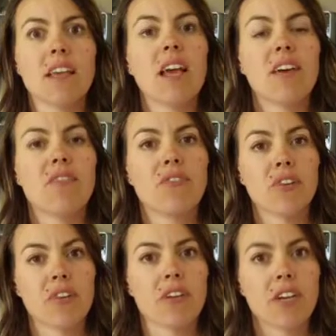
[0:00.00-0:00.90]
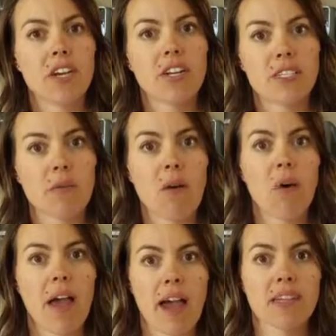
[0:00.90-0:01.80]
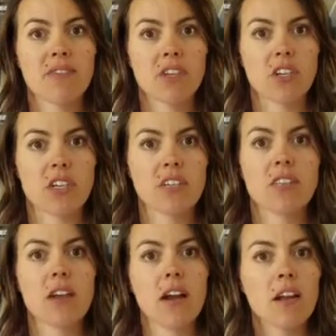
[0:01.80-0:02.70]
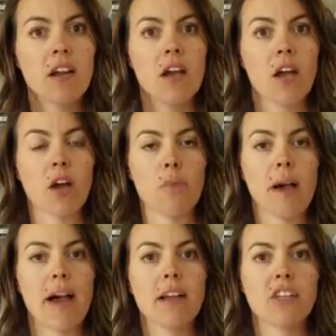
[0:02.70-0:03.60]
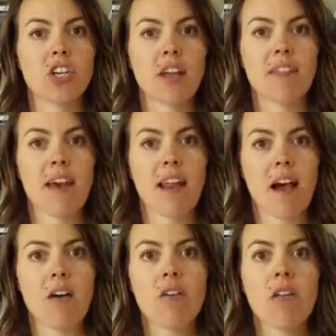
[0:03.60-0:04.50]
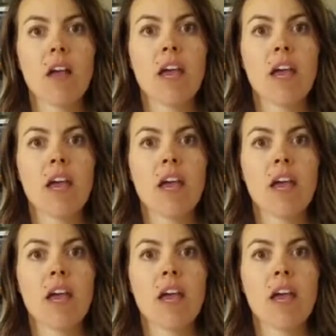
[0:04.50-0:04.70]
If you're curious about what active ingredients are, go back, check that out.